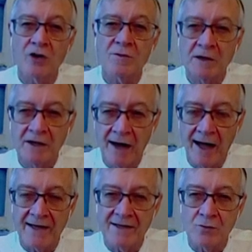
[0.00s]

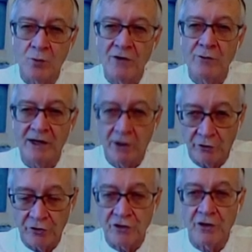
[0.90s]
hospitalized when we
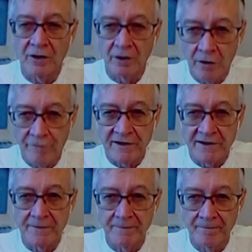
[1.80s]
caught COVID.